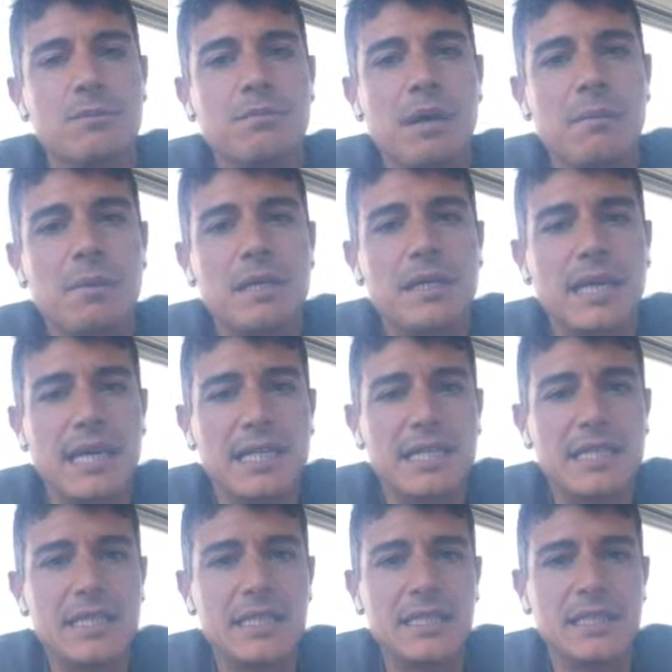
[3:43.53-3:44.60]
public
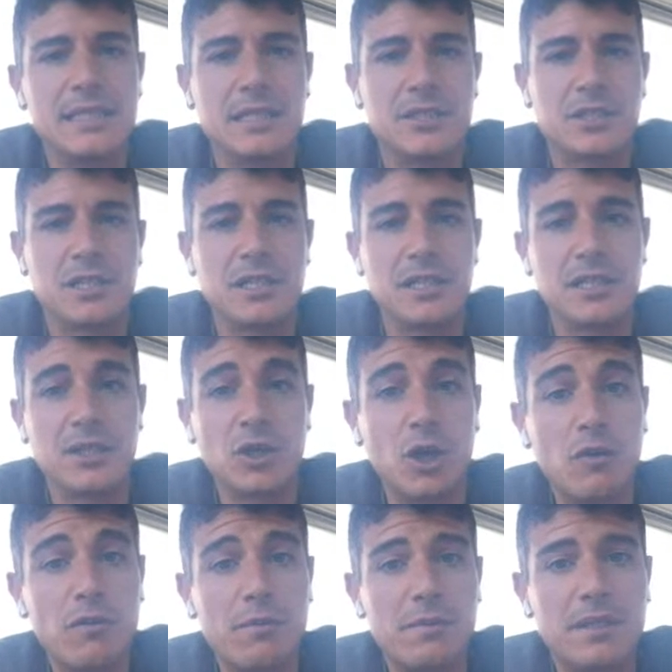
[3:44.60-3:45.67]
entities such as the
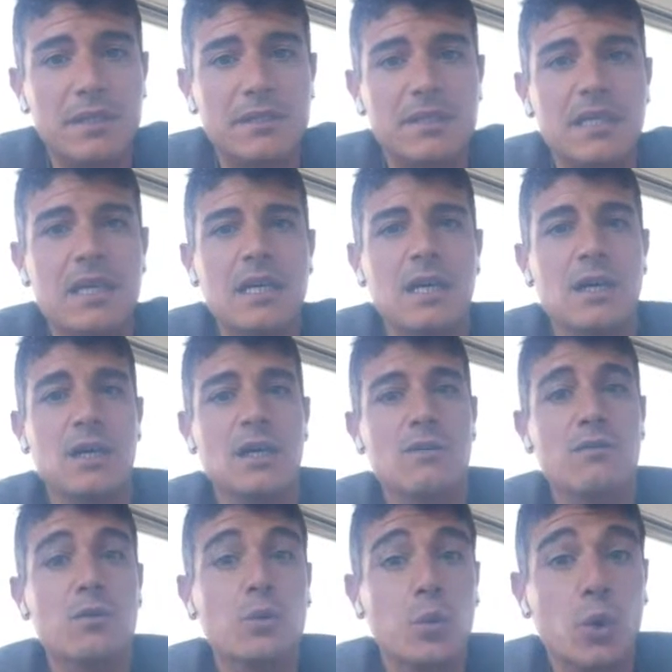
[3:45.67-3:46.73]
government
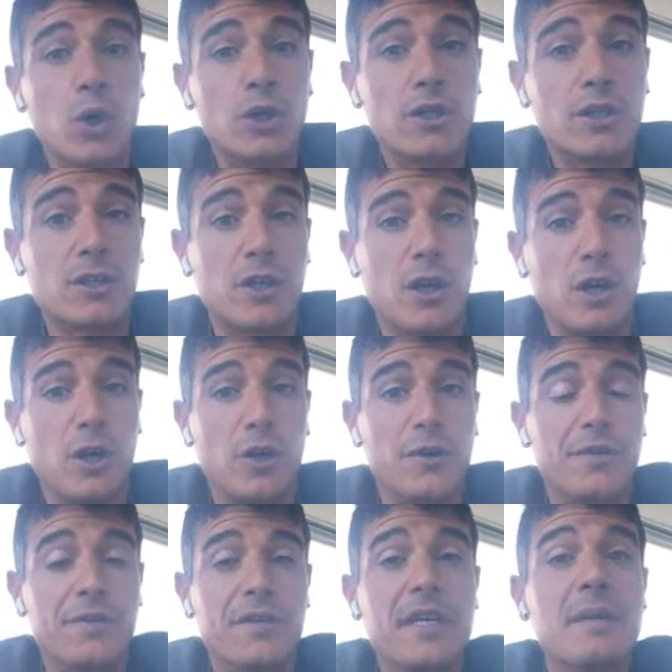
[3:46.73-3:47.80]
would work
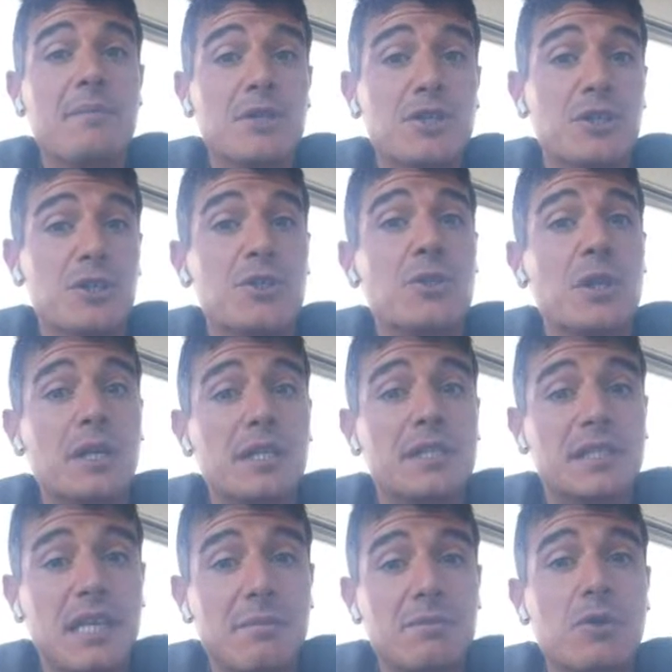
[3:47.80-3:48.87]
on the emission trading
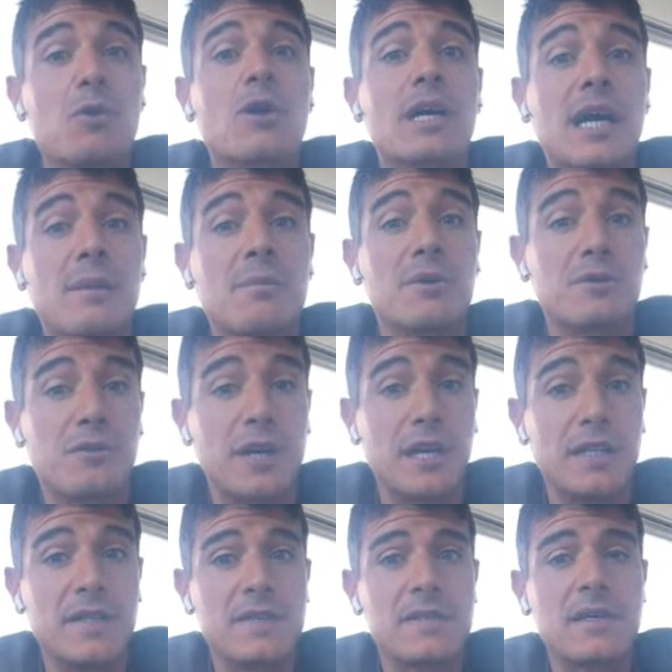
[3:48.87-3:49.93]
schemes, on carbon
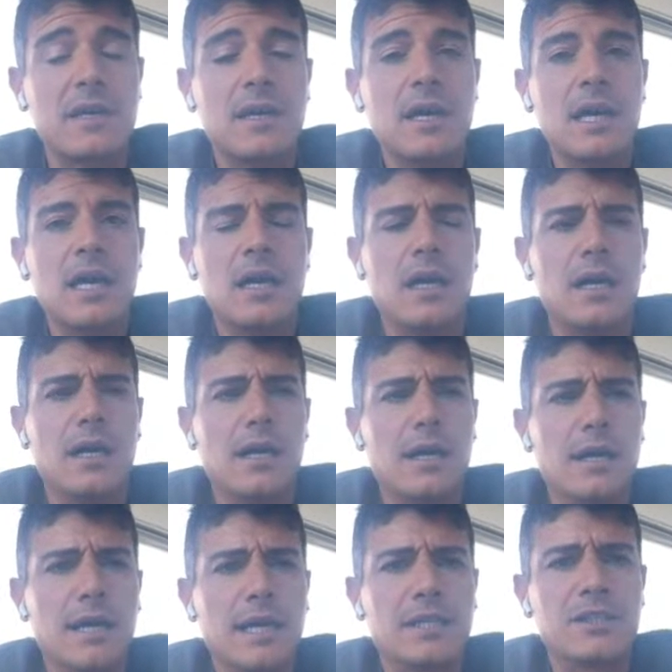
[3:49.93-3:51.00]
credits
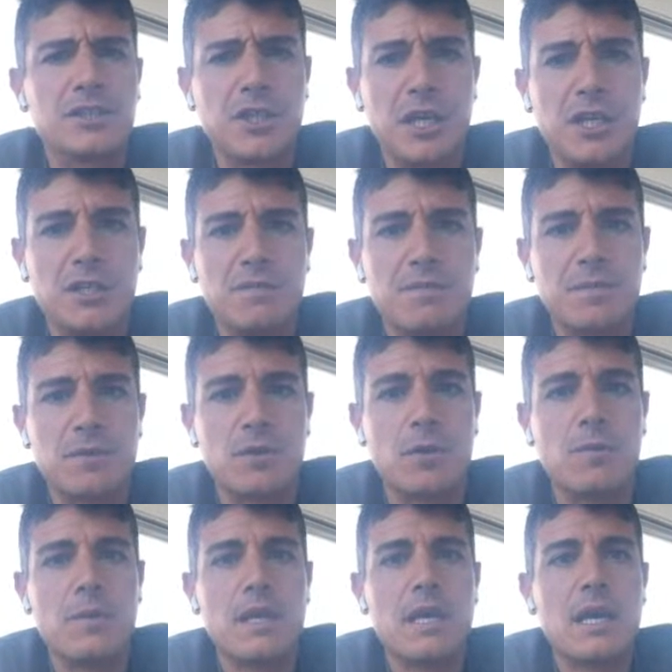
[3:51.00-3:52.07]
exchange.
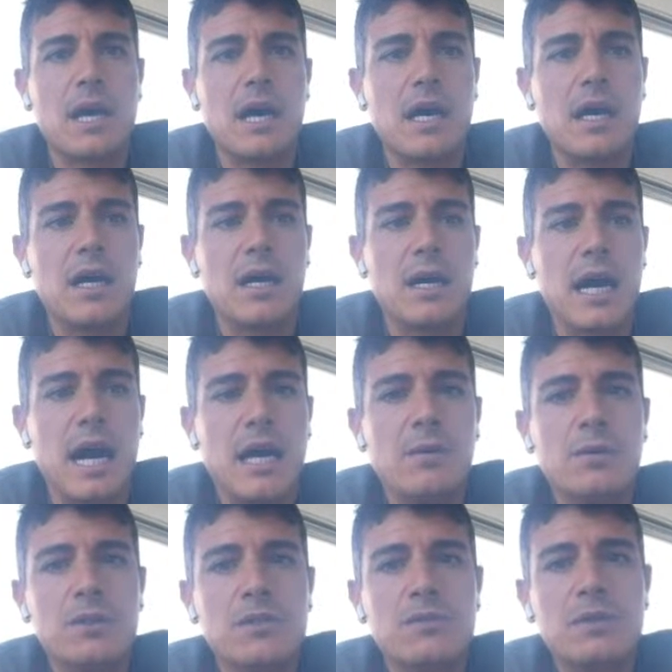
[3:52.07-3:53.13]
So I
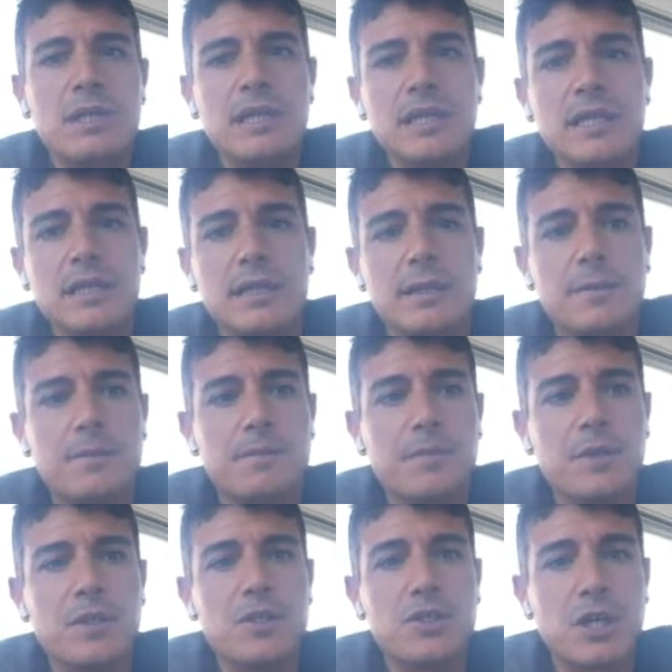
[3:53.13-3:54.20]
was really
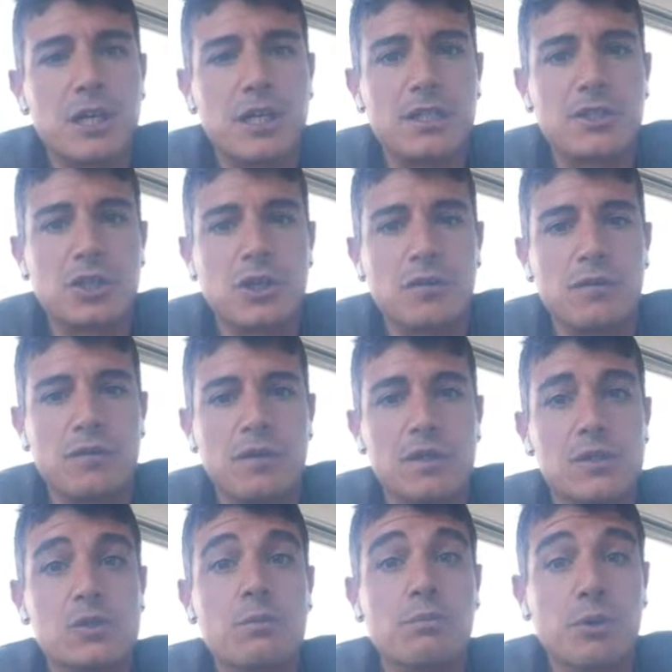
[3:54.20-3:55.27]
in charge of
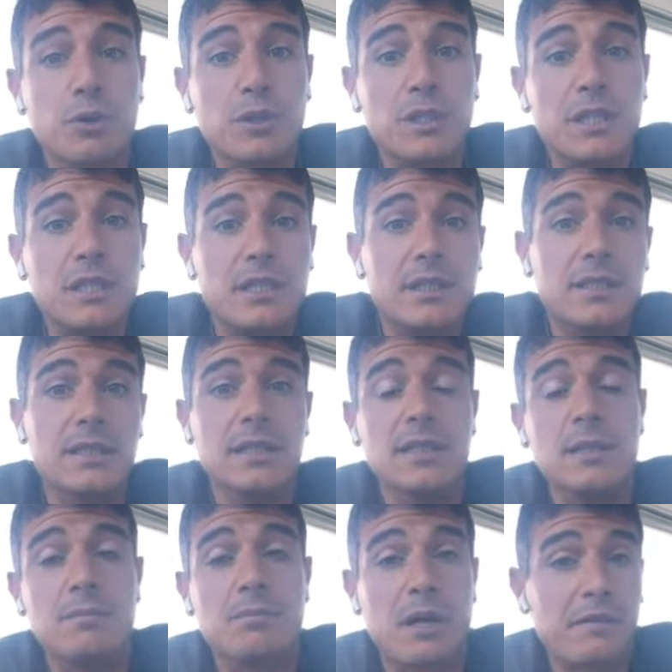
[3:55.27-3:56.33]
supporting
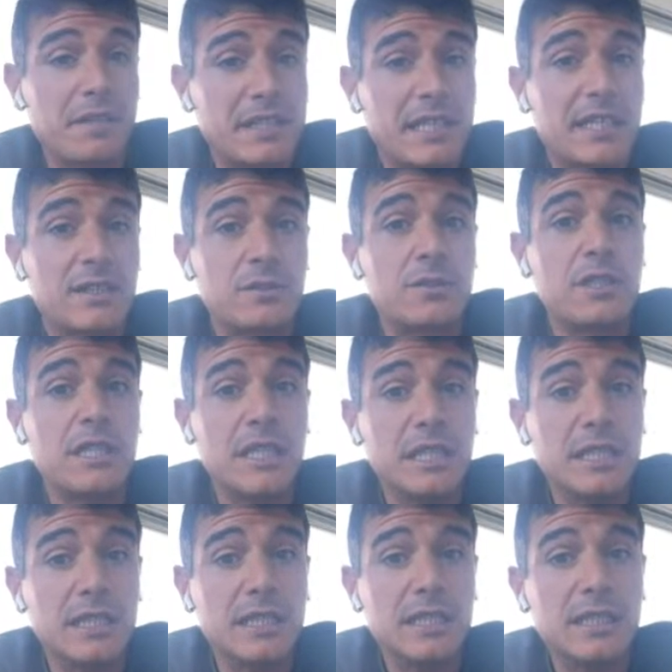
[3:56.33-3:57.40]
private sector in
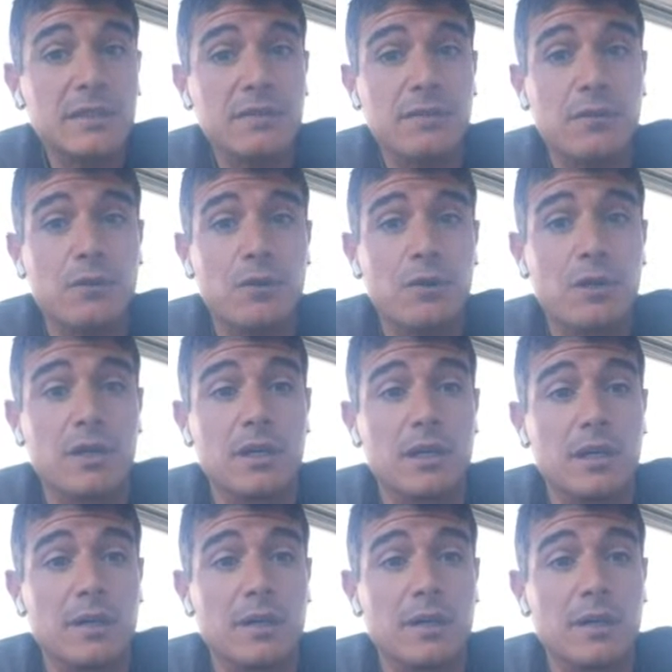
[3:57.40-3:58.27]
Italy for